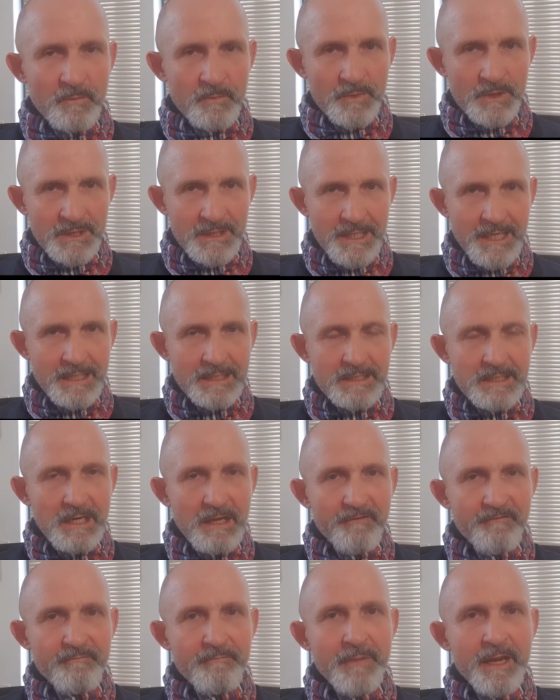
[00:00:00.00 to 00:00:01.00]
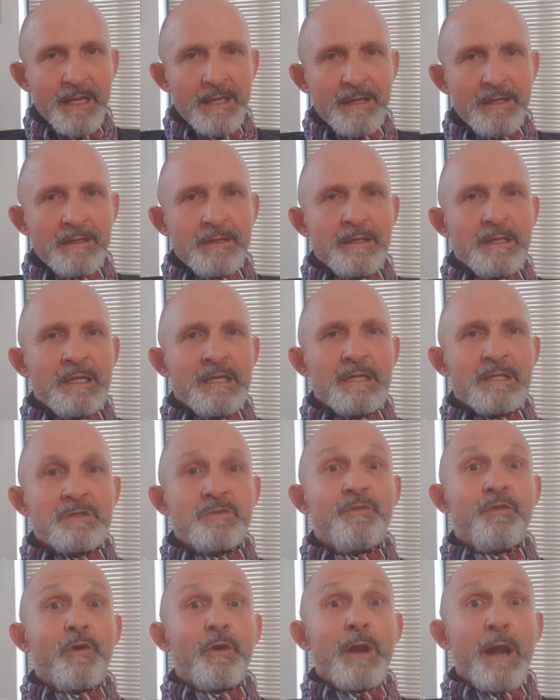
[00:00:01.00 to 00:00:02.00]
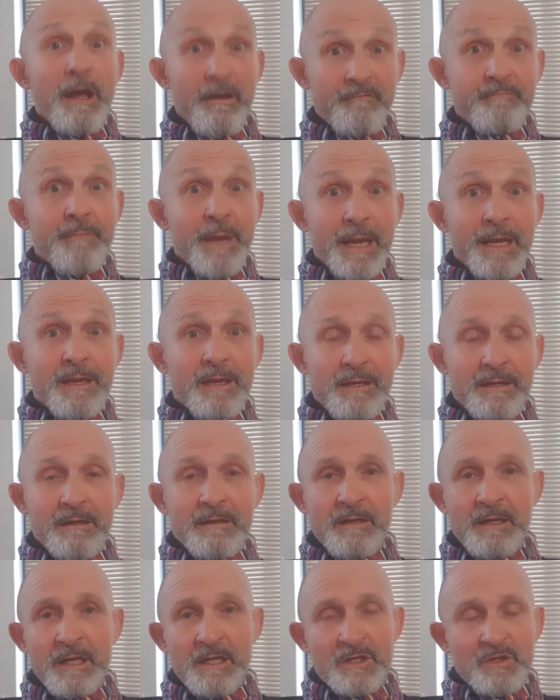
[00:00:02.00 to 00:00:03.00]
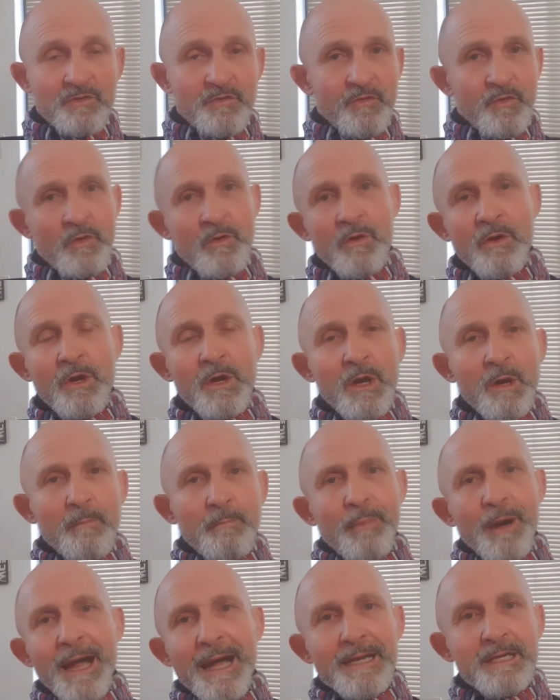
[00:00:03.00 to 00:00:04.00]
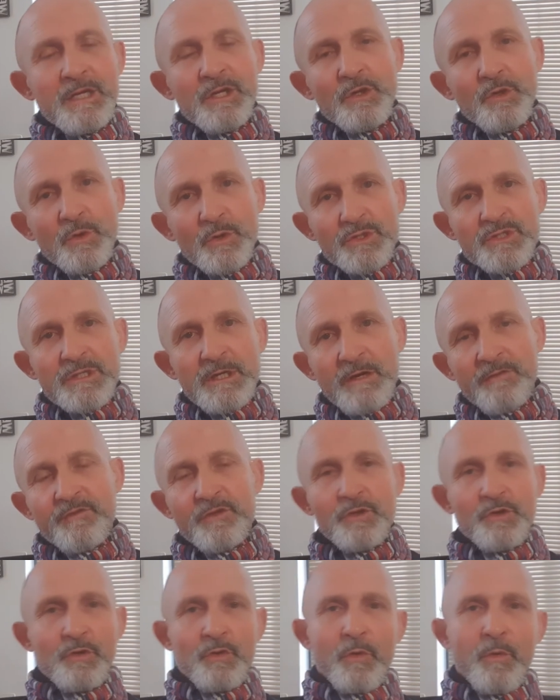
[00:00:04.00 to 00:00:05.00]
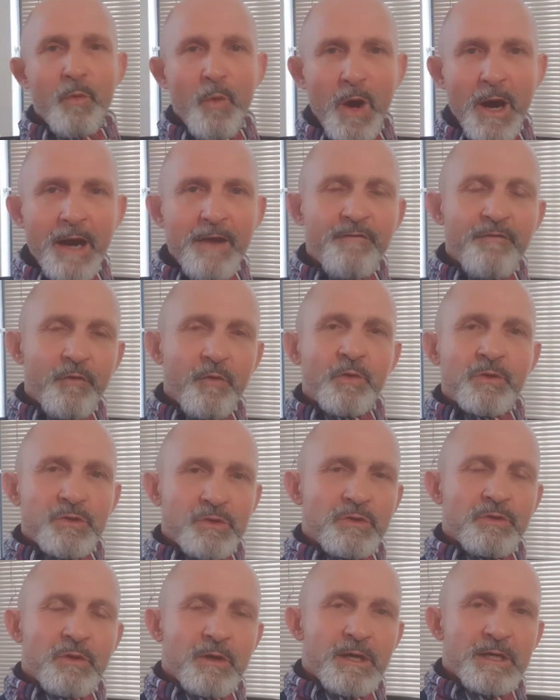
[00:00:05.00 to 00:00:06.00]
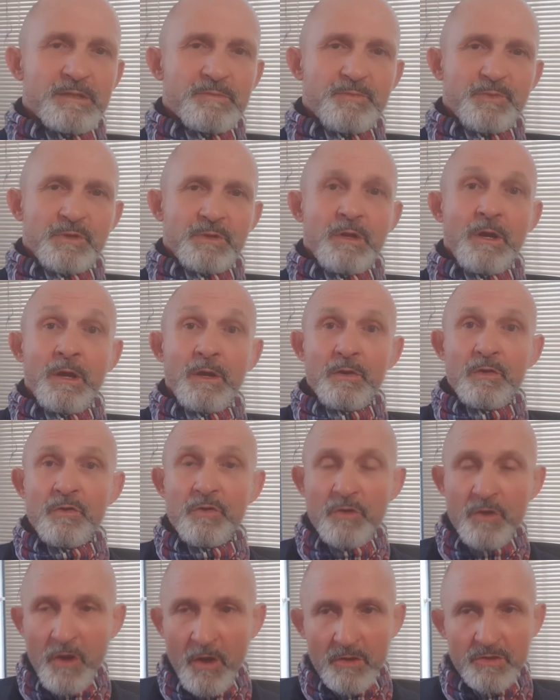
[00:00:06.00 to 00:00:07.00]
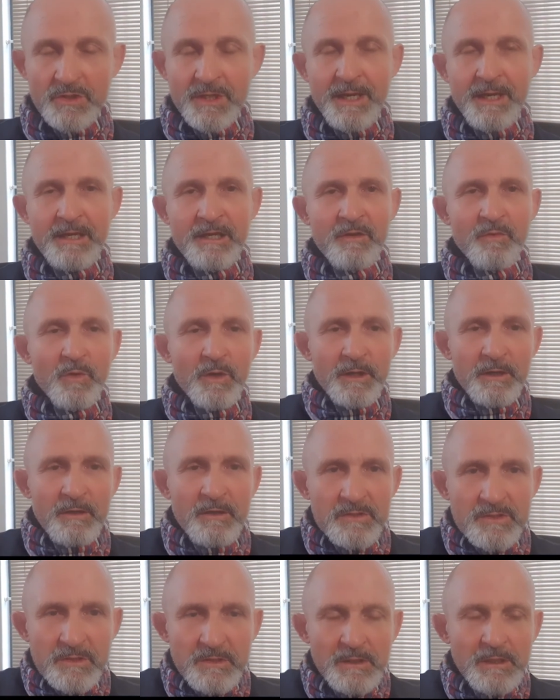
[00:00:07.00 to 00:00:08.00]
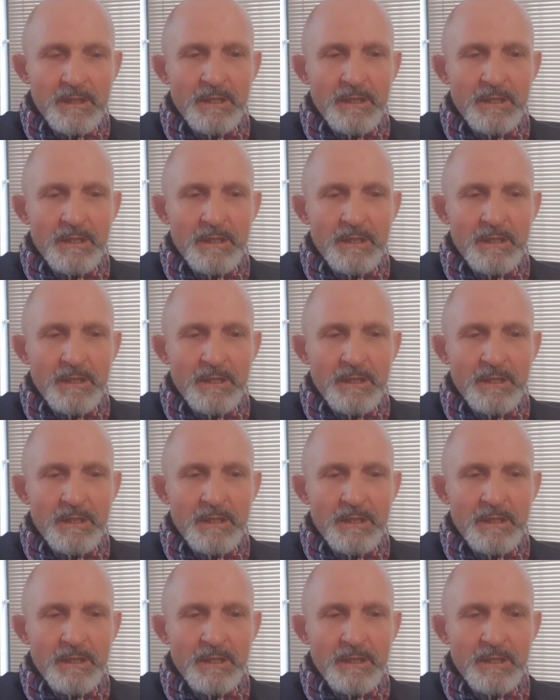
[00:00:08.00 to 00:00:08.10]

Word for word: Sex lovemaking is for lovemaking. It's for binding yourself to your wife or to your husband, not to anyone else.